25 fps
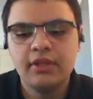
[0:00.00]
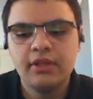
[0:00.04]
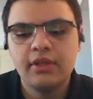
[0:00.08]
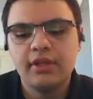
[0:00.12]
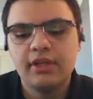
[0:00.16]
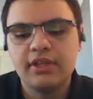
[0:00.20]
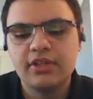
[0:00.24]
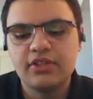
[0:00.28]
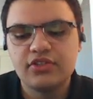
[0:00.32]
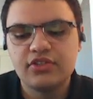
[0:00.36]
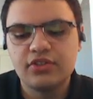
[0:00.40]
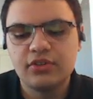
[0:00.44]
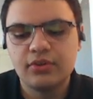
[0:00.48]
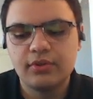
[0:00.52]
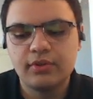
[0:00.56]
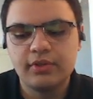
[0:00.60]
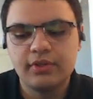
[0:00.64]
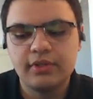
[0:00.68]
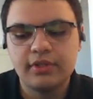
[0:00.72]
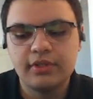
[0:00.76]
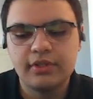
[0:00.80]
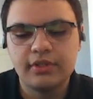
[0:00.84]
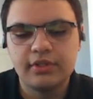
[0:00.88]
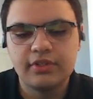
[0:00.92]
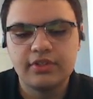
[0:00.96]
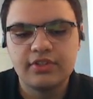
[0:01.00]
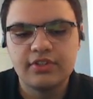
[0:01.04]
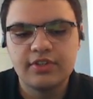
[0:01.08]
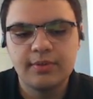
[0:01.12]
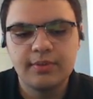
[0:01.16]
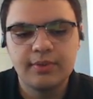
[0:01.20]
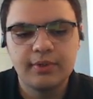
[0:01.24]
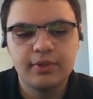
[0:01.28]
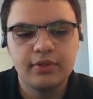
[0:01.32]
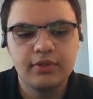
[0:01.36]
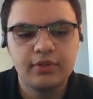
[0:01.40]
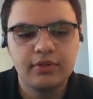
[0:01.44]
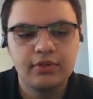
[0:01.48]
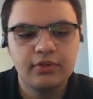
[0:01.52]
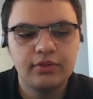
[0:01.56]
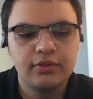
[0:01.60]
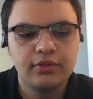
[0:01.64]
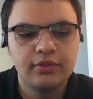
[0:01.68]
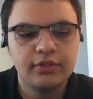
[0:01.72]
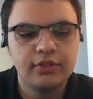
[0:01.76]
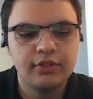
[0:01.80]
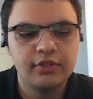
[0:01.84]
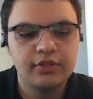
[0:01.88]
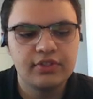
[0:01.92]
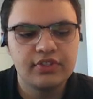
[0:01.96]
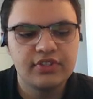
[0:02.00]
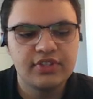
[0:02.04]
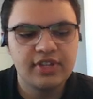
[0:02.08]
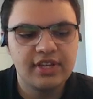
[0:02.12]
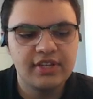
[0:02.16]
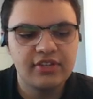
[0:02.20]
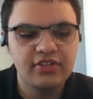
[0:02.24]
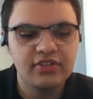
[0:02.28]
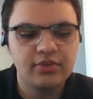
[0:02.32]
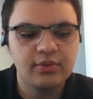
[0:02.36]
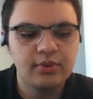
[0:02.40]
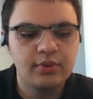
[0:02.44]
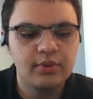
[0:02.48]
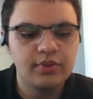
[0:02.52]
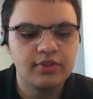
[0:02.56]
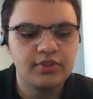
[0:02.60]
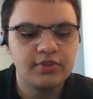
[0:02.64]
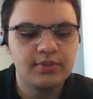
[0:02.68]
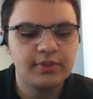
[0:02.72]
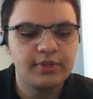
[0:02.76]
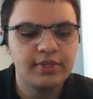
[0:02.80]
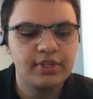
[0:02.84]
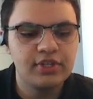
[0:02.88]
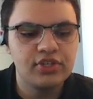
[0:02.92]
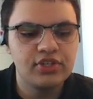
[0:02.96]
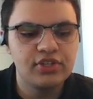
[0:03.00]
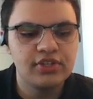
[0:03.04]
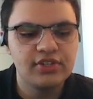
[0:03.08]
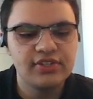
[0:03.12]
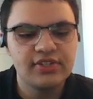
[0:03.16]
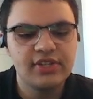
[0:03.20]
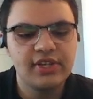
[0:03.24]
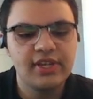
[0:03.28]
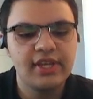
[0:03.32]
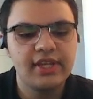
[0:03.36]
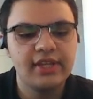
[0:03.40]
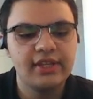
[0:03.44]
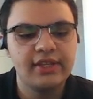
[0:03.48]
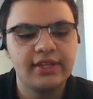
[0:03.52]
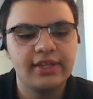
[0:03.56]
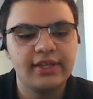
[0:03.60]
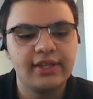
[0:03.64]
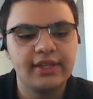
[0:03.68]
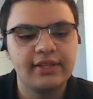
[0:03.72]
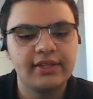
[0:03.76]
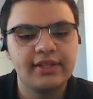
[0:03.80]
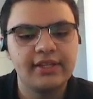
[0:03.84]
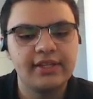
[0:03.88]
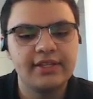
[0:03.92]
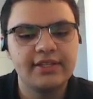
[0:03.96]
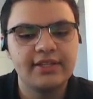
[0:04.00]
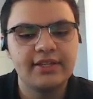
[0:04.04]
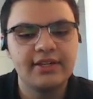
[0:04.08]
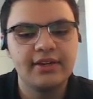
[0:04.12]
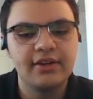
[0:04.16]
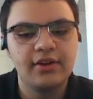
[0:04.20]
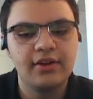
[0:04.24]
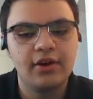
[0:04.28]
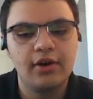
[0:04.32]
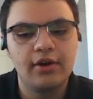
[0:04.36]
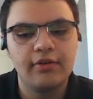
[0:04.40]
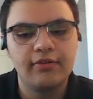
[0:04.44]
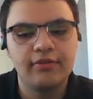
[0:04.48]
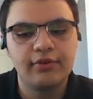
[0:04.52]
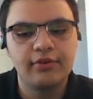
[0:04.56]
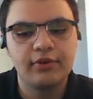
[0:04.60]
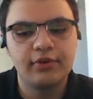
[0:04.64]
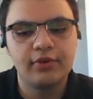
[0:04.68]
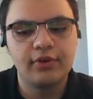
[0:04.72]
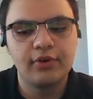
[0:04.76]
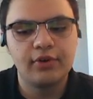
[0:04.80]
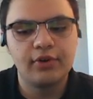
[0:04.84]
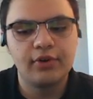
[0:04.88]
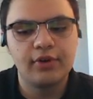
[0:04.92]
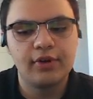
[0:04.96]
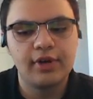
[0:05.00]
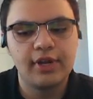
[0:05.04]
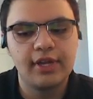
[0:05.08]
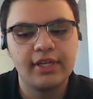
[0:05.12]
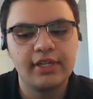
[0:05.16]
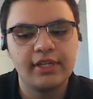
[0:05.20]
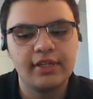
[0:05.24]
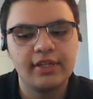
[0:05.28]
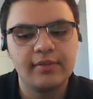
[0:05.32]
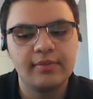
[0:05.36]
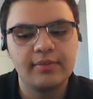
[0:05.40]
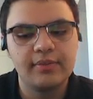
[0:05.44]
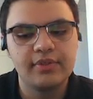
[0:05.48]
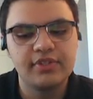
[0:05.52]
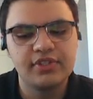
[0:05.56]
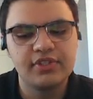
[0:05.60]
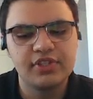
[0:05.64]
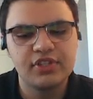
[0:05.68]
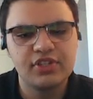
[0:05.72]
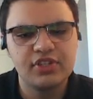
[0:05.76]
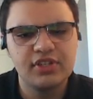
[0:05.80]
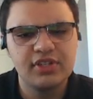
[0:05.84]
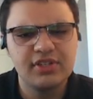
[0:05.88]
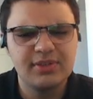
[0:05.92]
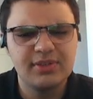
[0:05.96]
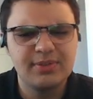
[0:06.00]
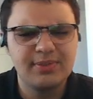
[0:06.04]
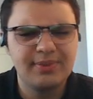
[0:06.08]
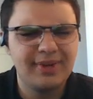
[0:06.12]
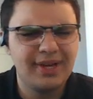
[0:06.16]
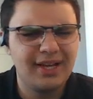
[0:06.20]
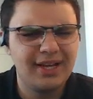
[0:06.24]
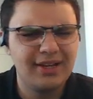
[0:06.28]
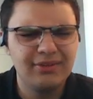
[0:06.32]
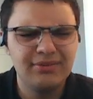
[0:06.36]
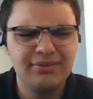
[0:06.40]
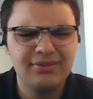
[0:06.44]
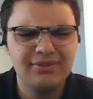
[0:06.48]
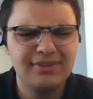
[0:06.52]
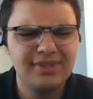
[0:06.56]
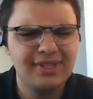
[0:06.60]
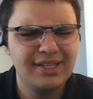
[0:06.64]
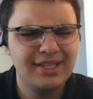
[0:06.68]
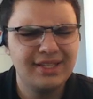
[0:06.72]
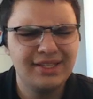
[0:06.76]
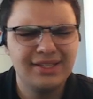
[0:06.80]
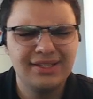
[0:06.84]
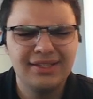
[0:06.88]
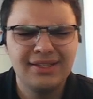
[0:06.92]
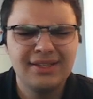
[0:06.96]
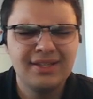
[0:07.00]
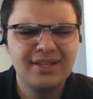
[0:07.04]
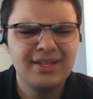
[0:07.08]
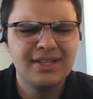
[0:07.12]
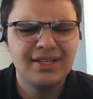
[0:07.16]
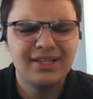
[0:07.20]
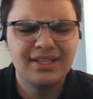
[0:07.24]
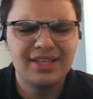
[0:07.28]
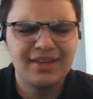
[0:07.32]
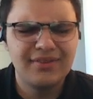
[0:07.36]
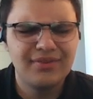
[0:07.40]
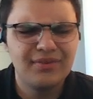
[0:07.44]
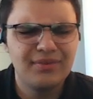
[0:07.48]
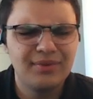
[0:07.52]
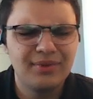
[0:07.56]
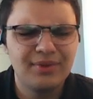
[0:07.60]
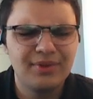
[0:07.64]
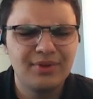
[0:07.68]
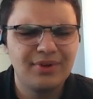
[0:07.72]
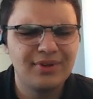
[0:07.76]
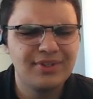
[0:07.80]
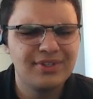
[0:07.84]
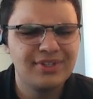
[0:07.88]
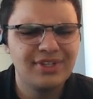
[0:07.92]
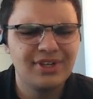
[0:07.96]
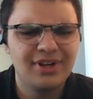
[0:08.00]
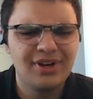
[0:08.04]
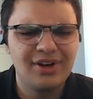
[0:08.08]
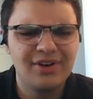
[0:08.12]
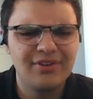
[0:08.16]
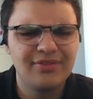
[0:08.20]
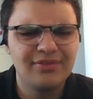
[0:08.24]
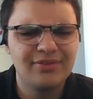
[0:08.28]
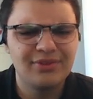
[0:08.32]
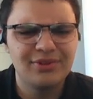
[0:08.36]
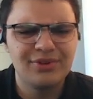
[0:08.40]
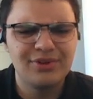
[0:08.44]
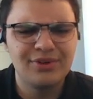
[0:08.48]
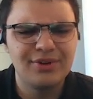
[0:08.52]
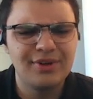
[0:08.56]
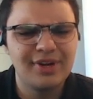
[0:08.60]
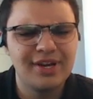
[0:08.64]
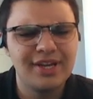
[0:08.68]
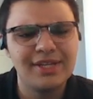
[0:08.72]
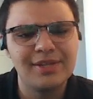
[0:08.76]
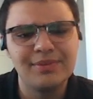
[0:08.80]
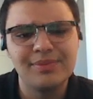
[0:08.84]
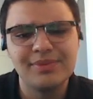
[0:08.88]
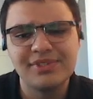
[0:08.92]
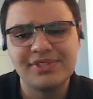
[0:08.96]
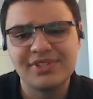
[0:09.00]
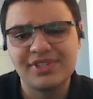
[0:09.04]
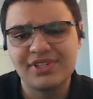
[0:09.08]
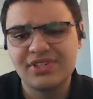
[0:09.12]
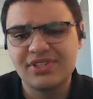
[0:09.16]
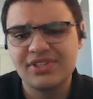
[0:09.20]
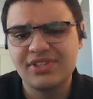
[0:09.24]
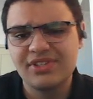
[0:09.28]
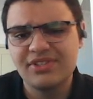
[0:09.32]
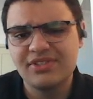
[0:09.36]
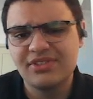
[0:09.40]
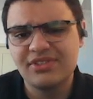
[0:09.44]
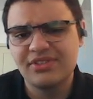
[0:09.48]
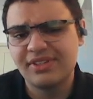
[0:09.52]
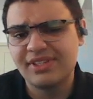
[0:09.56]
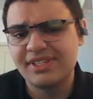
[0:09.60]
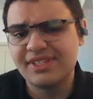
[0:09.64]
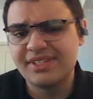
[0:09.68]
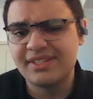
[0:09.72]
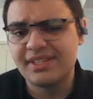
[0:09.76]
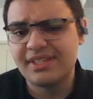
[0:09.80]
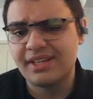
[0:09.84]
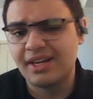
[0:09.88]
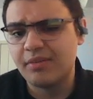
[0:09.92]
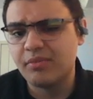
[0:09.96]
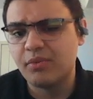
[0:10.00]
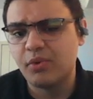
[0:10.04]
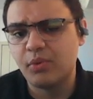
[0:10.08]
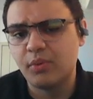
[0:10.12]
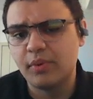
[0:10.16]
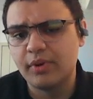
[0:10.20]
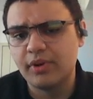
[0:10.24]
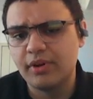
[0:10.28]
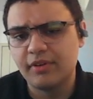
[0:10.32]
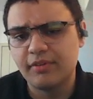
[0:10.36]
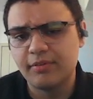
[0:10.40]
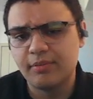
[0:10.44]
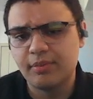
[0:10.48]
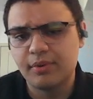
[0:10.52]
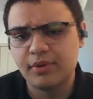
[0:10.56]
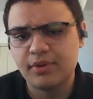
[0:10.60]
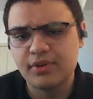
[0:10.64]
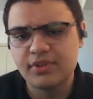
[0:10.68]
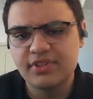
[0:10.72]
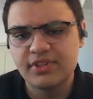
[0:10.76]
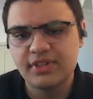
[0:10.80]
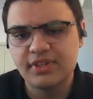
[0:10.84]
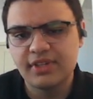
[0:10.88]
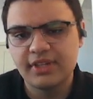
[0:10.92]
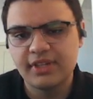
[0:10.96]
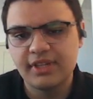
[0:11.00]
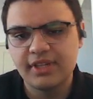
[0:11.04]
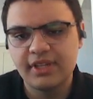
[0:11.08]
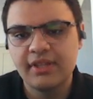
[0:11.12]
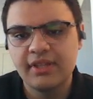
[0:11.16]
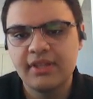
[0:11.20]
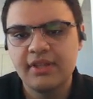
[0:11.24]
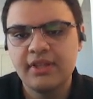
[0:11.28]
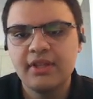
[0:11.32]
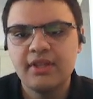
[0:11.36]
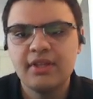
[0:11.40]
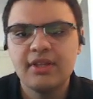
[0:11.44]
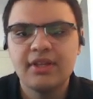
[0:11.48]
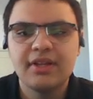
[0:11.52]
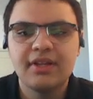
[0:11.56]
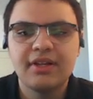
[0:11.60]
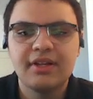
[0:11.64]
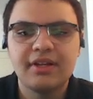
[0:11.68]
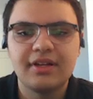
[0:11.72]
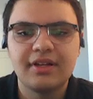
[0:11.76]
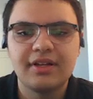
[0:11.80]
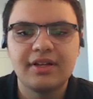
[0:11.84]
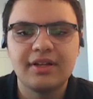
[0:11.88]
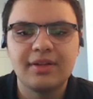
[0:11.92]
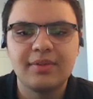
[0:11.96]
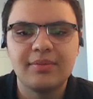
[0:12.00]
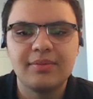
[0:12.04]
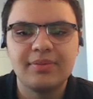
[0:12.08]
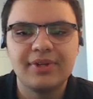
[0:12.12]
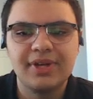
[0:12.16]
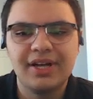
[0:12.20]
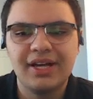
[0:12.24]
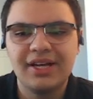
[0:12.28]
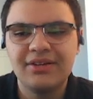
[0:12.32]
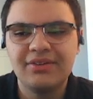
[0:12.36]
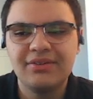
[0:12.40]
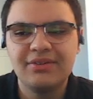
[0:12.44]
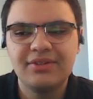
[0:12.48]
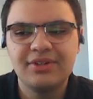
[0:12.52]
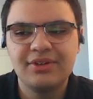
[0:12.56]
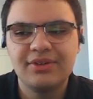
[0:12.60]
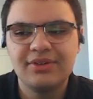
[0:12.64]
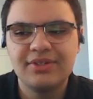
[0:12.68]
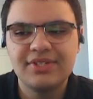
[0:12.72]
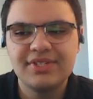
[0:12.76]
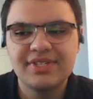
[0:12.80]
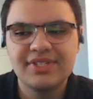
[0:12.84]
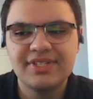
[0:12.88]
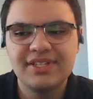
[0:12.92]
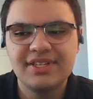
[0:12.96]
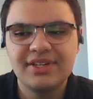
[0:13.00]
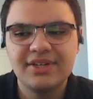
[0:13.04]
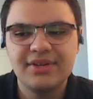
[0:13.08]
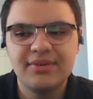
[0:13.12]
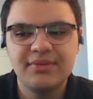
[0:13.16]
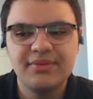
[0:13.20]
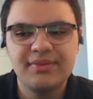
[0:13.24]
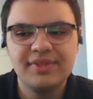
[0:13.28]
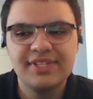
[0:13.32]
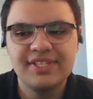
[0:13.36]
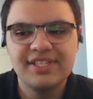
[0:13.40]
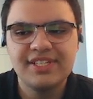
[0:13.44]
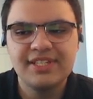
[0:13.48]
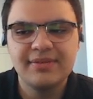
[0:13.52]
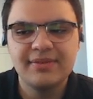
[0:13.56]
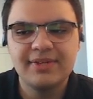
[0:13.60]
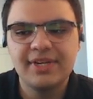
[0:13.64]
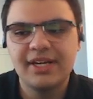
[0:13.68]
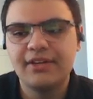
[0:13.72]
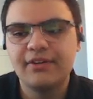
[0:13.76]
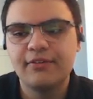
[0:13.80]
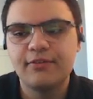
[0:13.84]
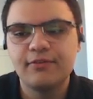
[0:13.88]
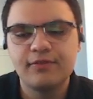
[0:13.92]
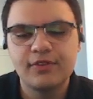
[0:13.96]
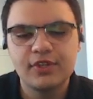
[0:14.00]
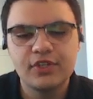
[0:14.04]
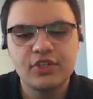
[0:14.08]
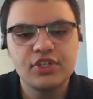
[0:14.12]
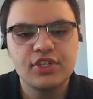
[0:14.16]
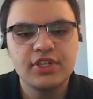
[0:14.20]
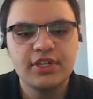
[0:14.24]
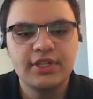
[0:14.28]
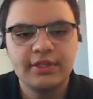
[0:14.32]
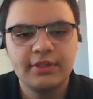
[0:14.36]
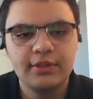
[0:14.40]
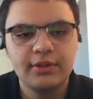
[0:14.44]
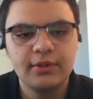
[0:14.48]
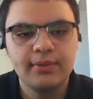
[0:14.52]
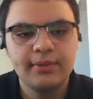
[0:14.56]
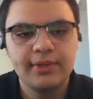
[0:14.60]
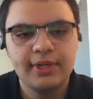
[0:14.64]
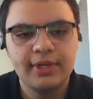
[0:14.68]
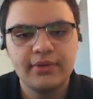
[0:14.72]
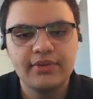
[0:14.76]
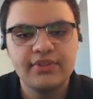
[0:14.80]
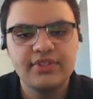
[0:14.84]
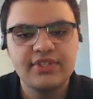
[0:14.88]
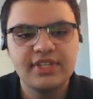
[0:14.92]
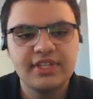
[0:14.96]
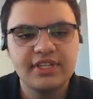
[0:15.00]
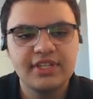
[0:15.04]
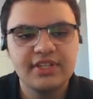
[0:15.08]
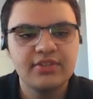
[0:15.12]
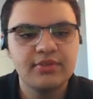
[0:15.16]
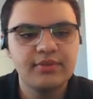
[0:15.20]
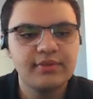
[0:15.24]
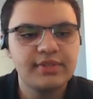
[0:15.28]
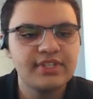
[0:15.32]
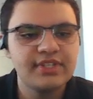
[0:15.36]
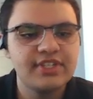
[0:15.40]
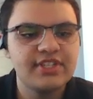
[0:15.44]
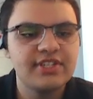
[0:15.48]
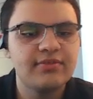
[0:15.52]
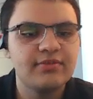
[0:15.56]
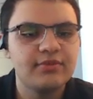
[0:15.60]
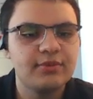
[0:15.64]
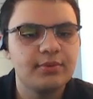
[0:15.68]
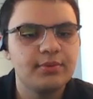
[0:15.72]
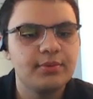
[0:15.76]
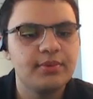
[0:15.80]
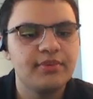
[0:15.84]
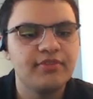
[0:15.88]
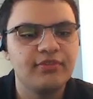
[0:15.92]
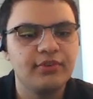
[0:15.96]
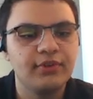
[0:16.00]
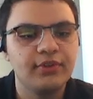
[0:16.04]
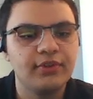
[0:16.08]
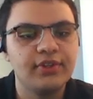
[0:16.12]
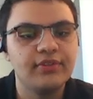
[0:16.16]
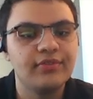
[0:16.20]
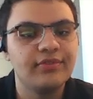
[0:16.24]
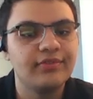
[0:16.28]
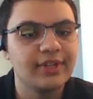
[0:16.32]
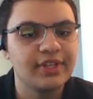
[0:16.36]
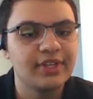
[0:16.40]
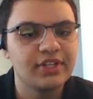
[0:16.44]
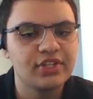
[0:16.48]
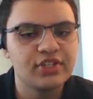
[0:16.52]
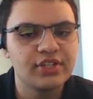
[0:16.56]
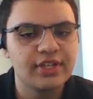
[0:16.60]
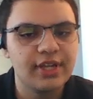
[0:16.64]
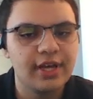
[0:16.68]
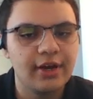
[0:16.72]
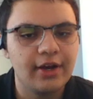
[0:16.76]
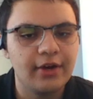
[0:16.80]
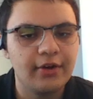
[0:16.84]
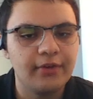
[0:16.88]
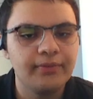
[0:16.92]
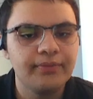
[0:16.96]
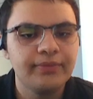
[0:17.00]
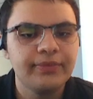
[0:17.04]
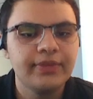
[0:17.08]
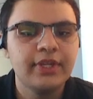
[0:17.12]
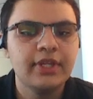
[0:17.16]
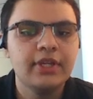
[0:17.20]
And so the typical, you know, status quo explanation is, hey, like, they didn't offer her any positions. But I don't think Kevin McCarthy offered her any positions, or at least that I'm aware of personally. But I don't know. It just didn't really seem kind of fishy a little bit, I would say. It doesn't really seem to be fully fleshed out.